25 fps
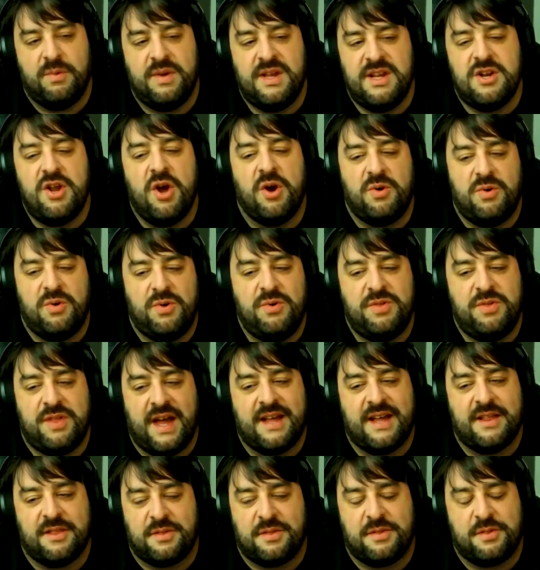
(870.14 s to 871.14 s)
we know who
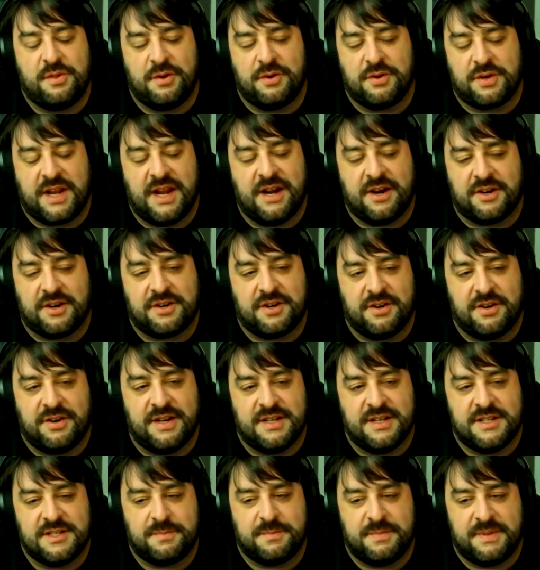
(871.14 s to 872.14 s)
that third character
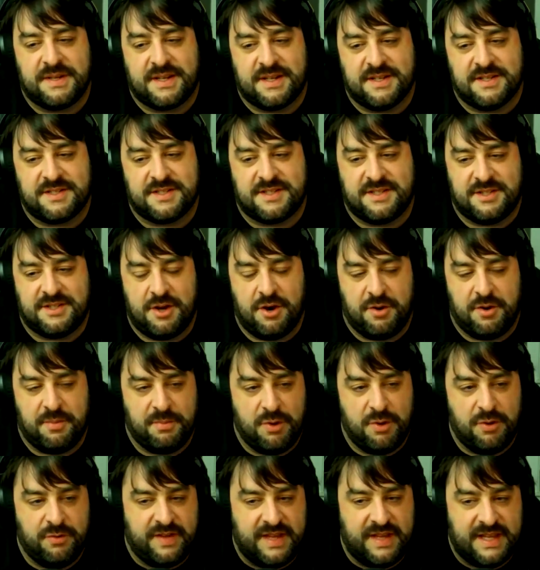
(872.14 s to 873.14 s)
is because their
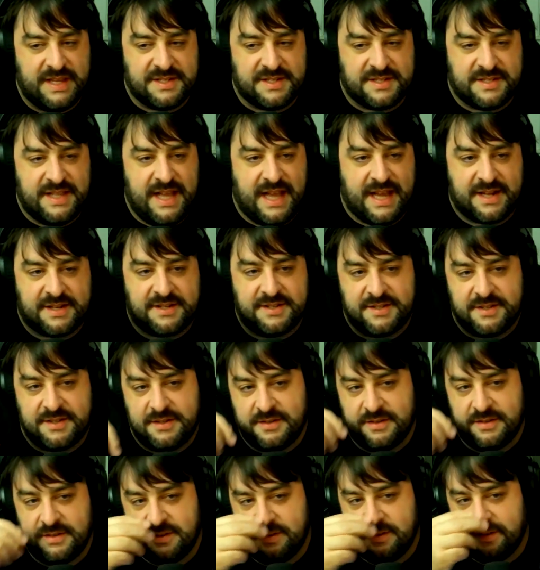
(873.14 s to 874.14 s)
movie is
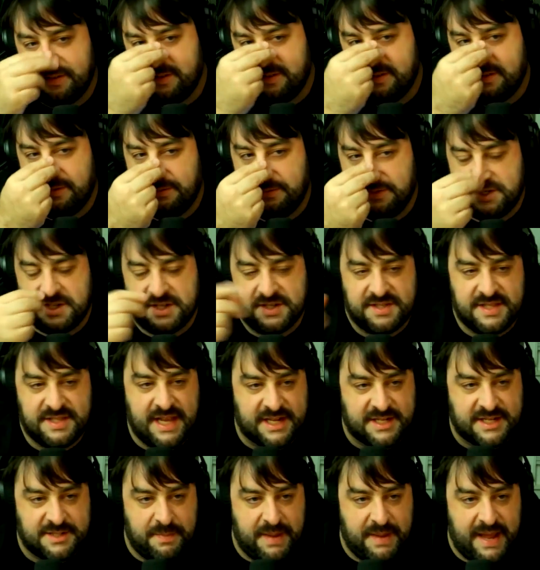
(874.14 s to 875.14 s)
next, which is
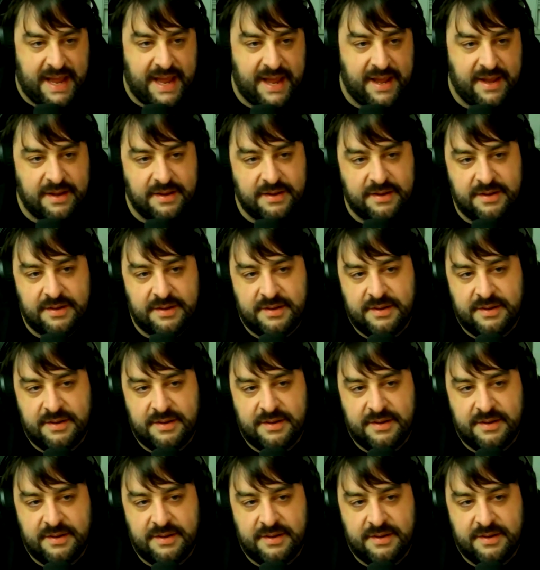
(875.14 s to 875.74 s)
next May.